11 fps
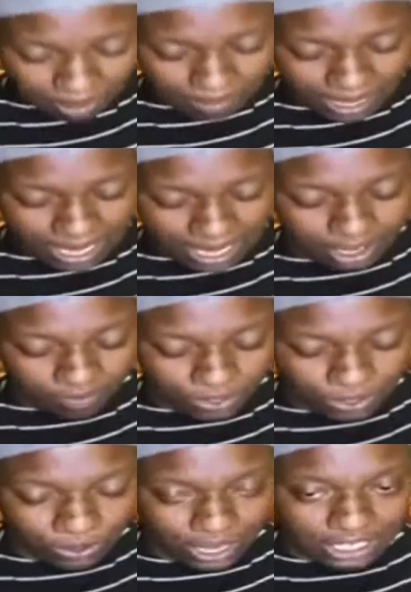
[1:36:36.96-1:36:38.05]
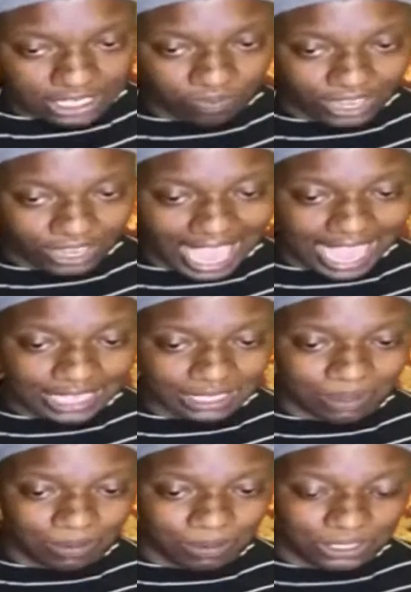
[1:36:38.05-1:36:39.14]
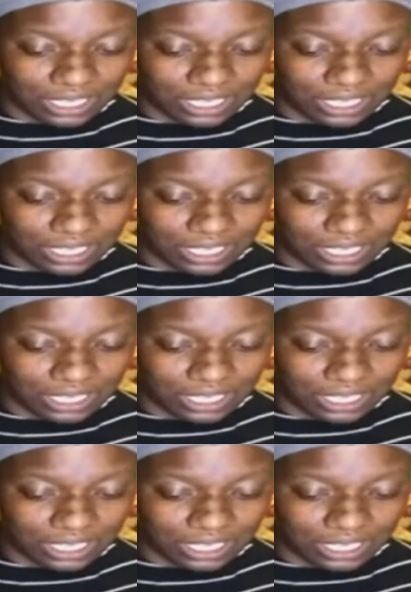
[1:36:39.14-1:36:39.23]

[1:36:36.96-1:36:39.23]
being interviewed, and different cast members.